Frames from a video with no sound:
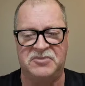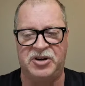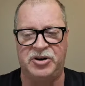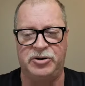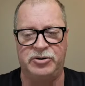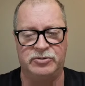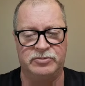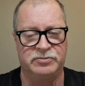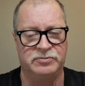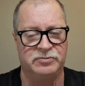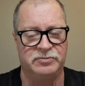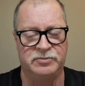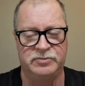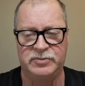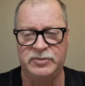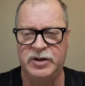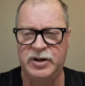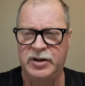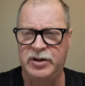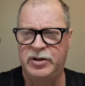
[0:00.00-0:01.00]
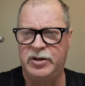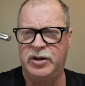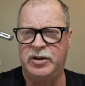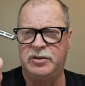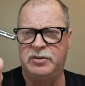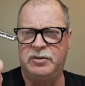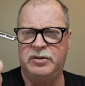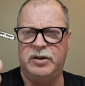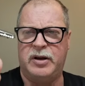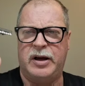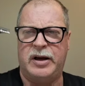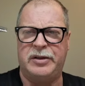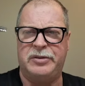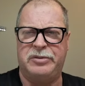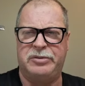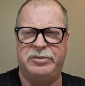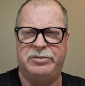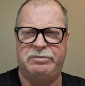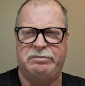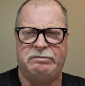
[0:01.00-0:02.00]
You know, I
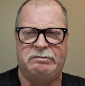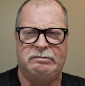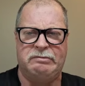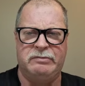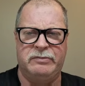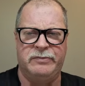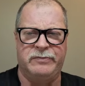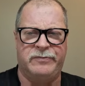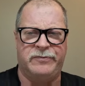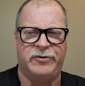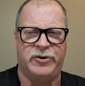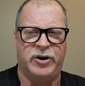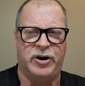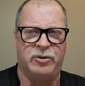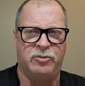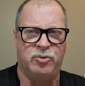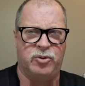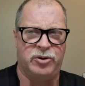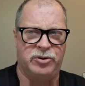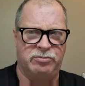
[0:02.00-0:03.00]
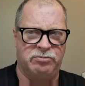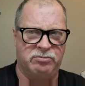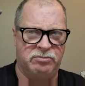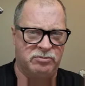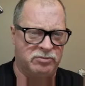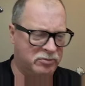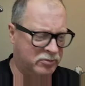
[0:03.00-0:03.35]
forgot what